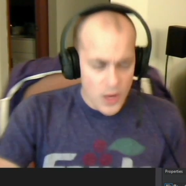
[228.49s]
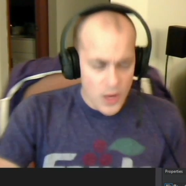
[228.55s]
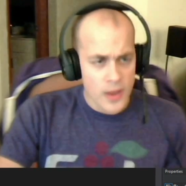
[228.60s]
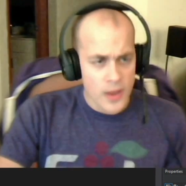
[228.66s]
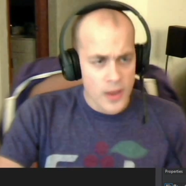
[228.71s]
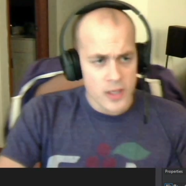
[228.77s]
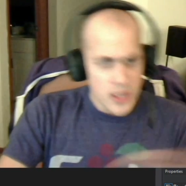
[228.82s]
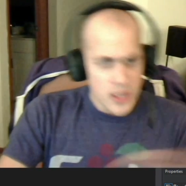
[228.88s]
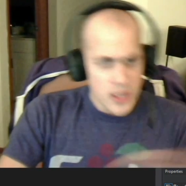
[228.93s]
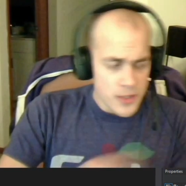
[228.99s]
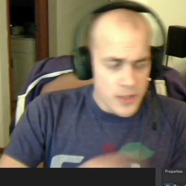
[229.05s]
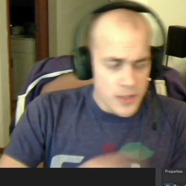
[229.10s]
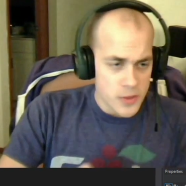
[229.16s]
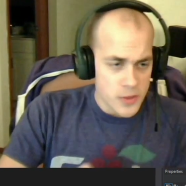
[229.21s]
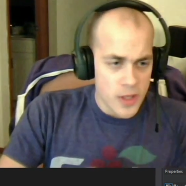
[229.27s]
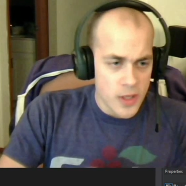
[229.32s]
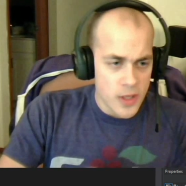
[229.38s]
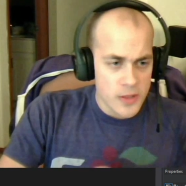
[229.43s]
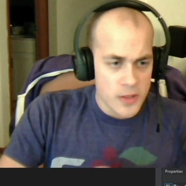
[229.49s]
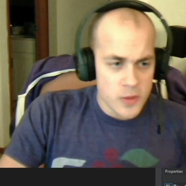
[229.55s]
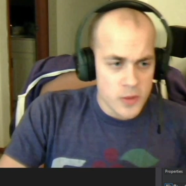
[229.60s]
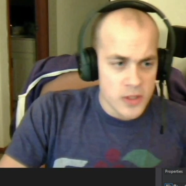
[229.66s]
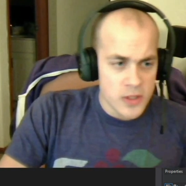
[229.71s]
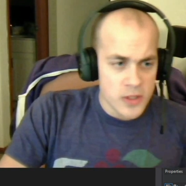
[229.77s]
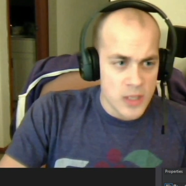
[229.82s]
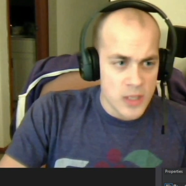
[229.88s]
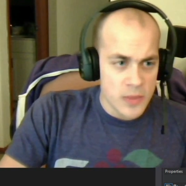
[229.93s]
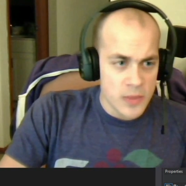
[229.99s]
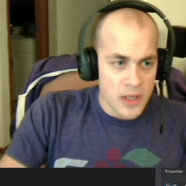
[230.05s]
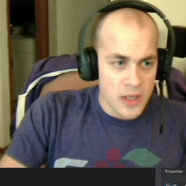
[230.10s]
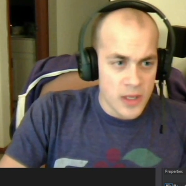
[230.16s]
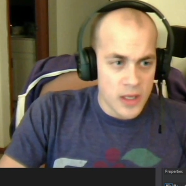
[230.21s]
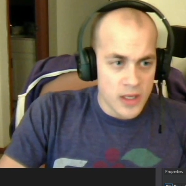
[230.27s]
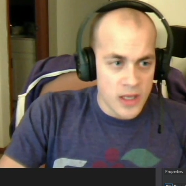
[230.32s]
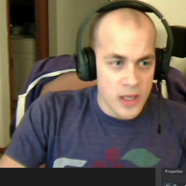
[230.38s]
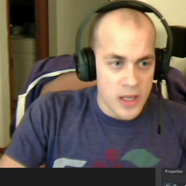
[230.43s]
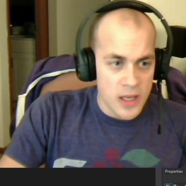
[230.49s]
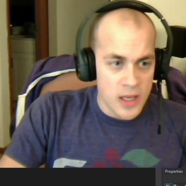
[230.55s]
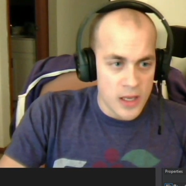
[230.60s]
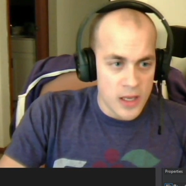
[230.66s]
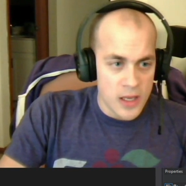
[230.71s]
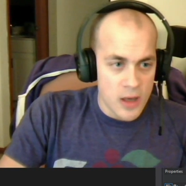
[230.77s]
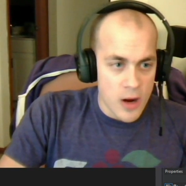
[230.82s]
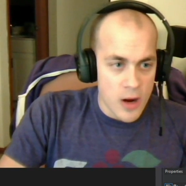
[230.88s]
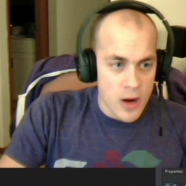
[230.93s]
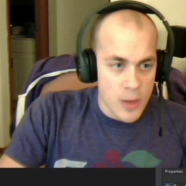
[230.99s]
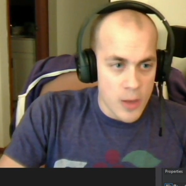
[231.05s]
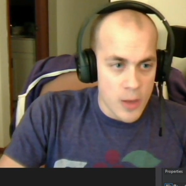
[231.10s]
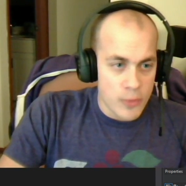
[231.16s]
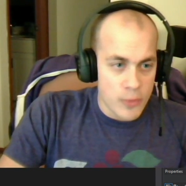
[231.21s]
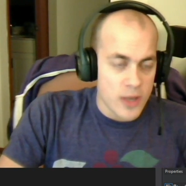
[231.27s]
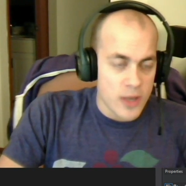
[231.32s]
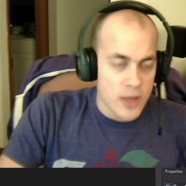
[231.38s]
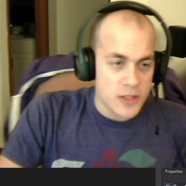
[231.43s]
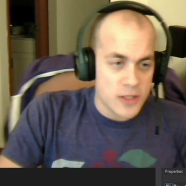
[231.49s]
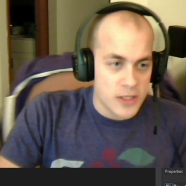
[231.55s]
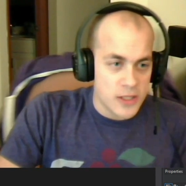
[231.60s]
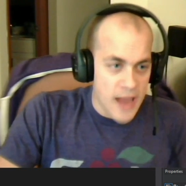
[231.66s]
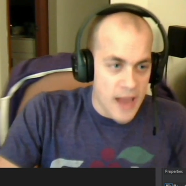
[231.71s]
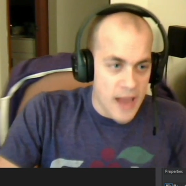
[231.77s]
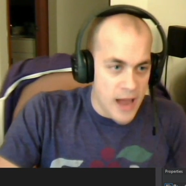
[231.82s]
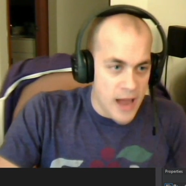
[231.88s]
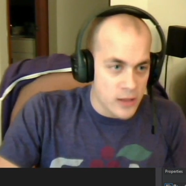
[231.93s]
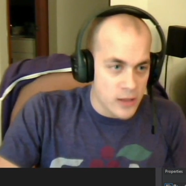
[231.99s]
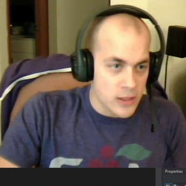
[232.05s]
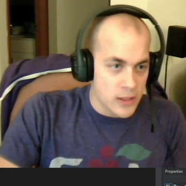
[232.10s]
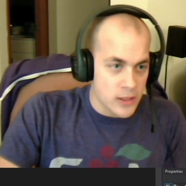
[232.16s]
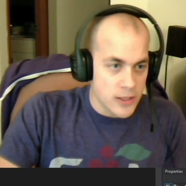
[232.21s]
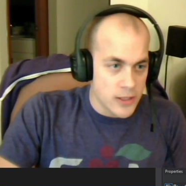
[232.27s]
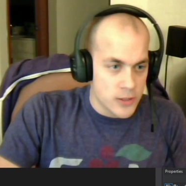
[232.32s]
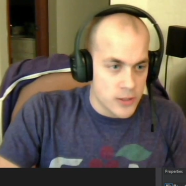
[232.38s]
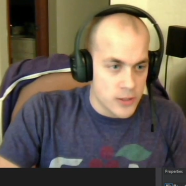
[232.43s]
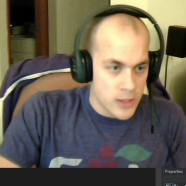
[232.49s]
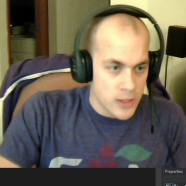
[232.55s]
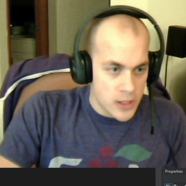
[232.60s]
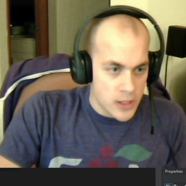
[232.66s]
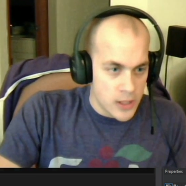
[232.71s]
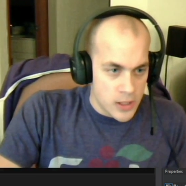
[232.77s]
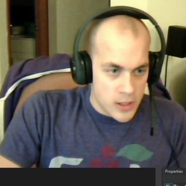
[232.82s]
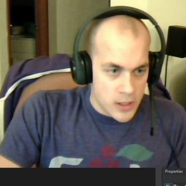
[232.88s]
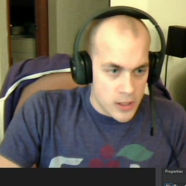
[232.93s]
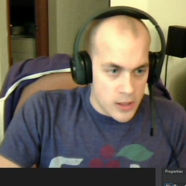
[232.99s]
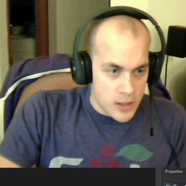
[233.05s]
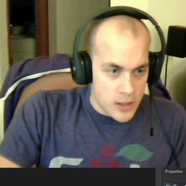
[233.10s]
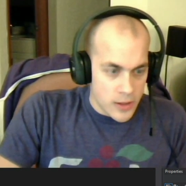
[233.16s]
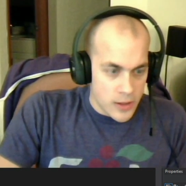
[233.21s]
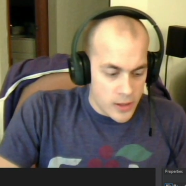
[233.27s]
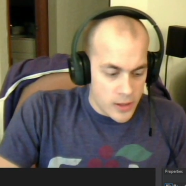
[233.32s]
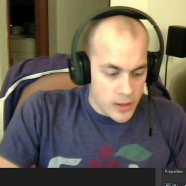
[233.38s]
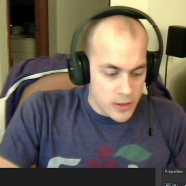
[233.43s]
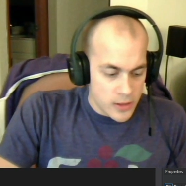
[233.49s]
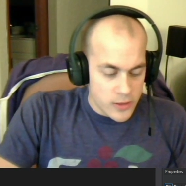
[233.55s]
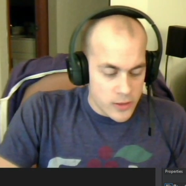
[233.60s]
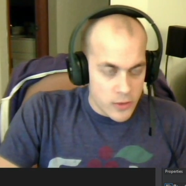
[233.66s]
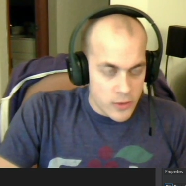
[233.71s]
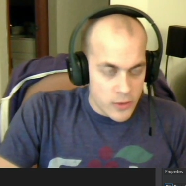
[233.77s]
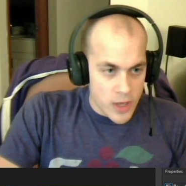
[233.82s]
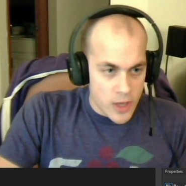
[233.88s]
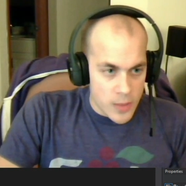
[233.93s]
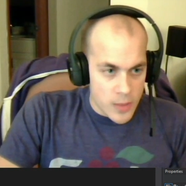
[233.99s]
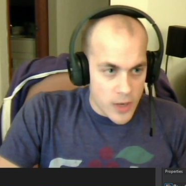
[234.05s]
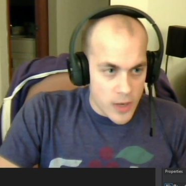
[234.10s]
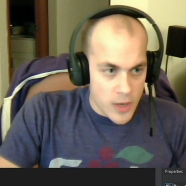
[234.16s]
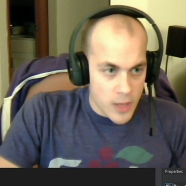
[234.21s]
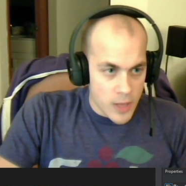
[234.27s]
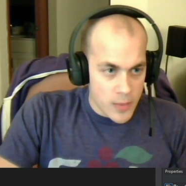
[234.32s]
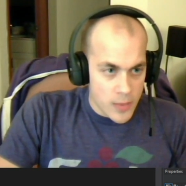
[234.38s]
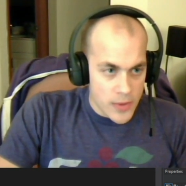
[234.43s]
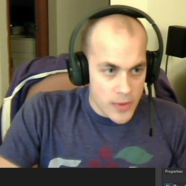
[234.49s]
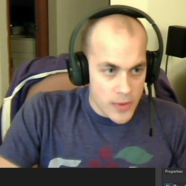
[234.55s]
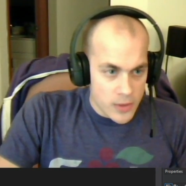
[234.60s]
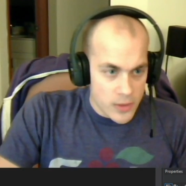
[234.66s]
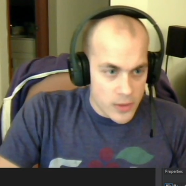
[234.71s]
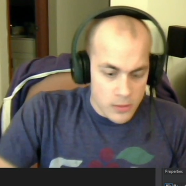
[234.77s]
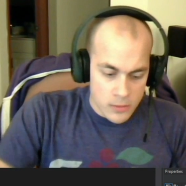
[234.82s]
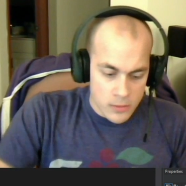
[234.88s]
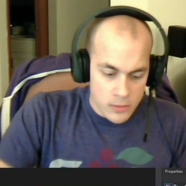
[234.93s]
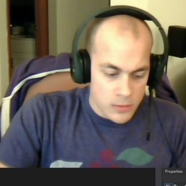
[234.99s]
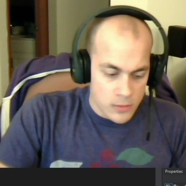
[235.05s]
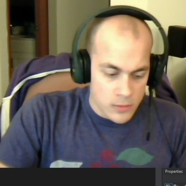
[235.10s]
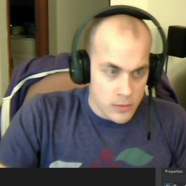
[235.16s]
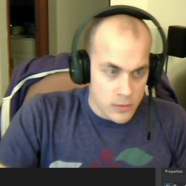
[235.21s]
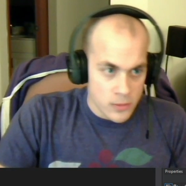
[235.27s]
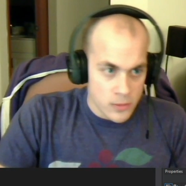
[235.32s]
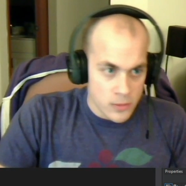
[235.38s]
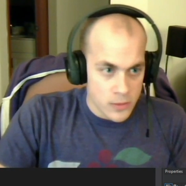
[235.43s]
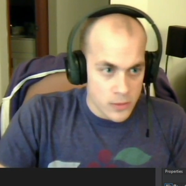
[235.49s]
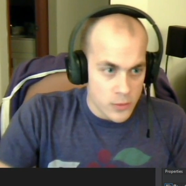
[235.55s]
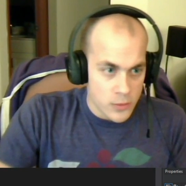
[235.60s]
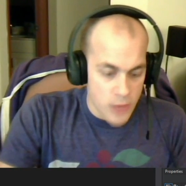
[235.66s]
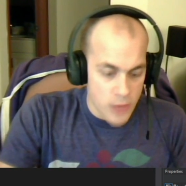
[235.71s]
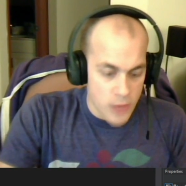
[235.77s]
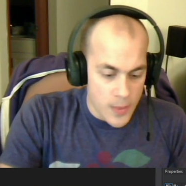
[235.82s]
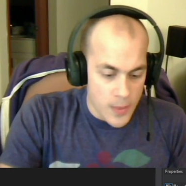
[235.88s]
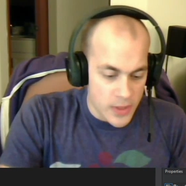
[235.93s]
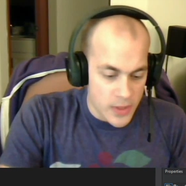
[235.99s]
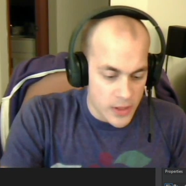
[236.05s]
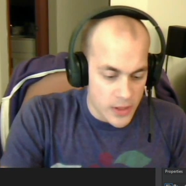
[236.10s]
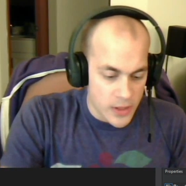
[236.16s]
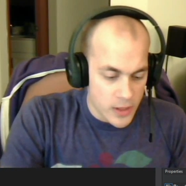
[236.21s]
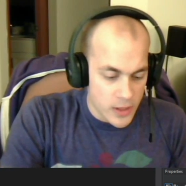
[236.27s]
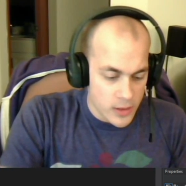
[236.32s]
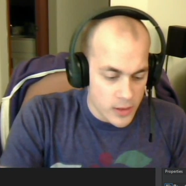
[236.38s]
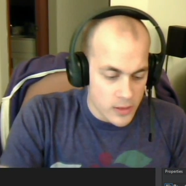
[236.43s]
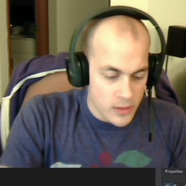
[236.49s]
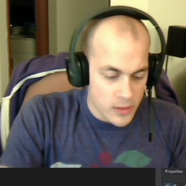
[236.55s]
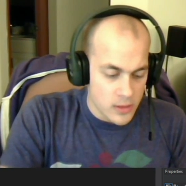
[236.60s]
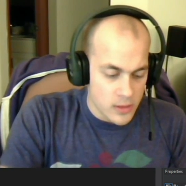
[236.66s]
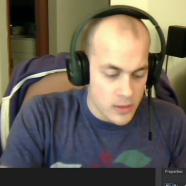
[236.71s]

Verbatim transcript: All right, so now let's do the same thing in our process adder list. All right, let's grab our helper method, drop it in there,